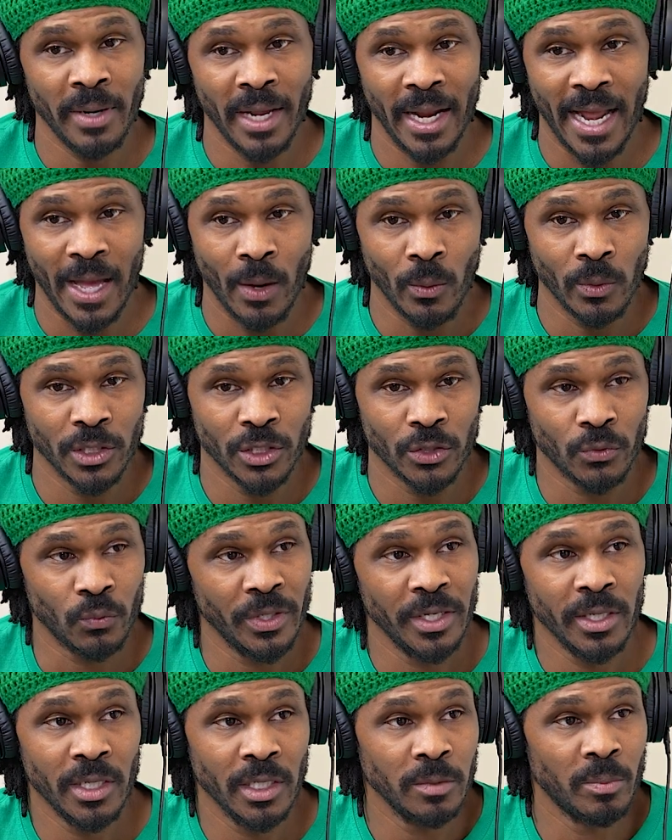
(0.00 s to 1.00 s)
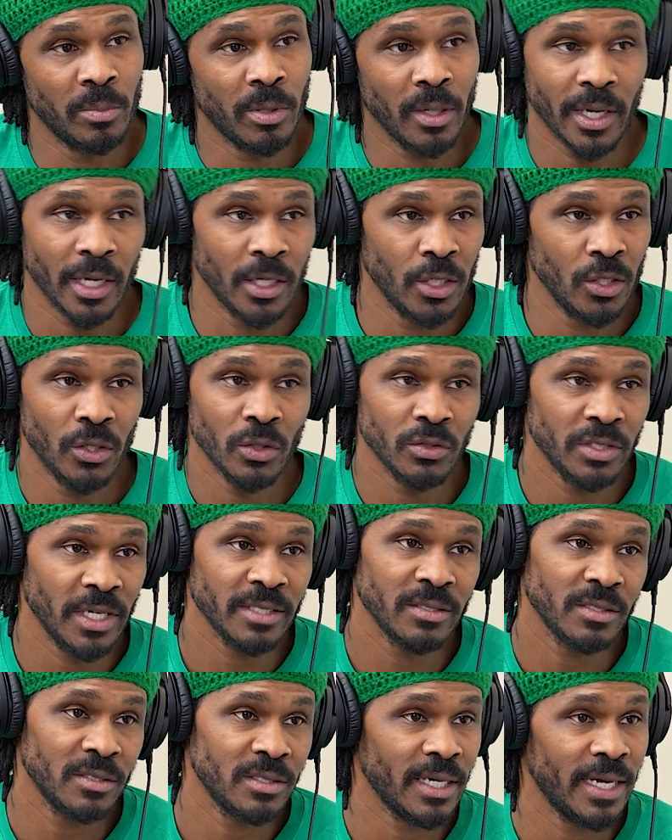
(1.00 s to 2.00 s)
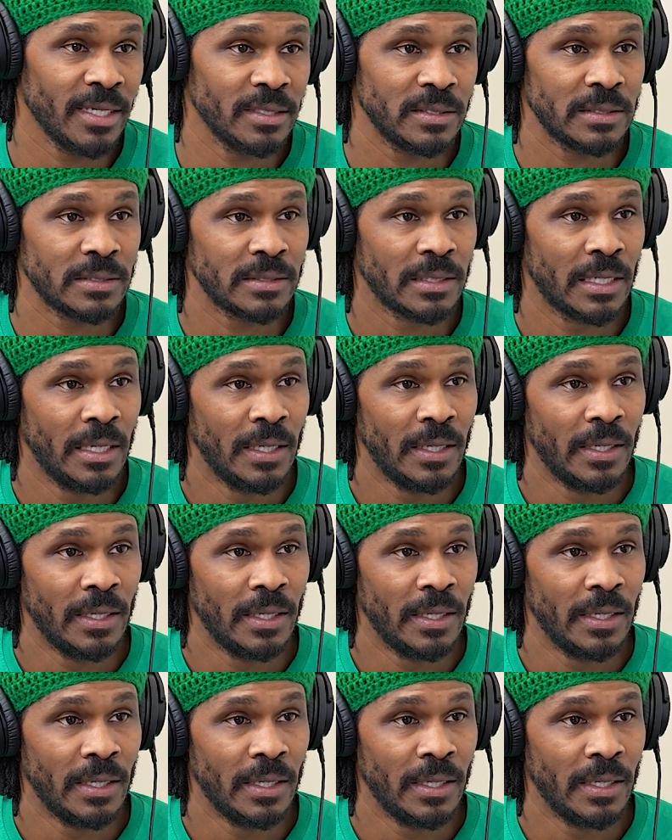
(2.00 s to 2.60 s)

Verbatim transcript: that, I would just read this book and do those exercises.